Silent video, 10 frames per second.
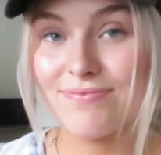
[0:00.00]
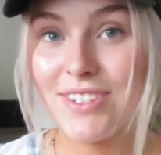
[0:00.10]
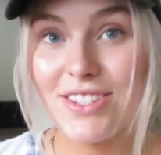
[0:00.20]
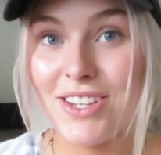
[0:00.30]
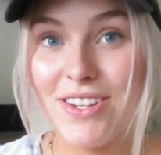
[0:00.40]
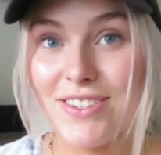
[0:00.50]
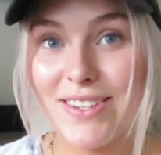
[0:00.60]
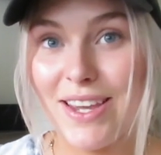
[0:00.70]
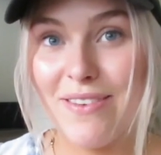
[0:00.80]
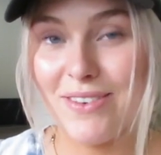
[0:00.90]
it's the cutest
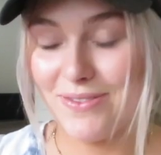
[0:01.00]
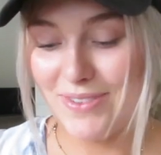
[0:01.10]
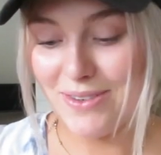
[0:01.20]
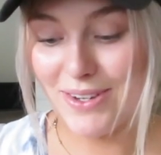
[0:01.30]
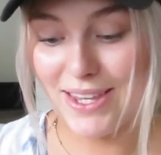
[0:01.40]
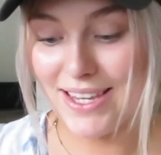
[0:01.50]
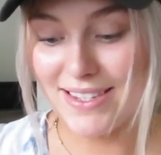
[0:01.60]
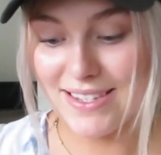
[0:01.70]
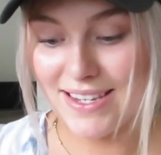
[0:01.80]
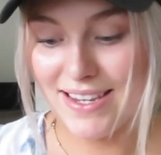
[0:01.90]
thing ever. It really is.